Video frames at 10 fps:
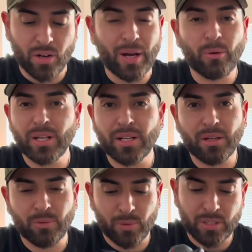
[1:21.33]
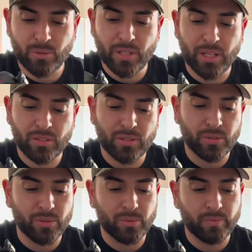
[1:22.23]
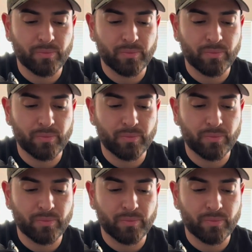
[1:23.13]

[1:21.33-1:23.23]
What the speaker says: I really wasn't really into,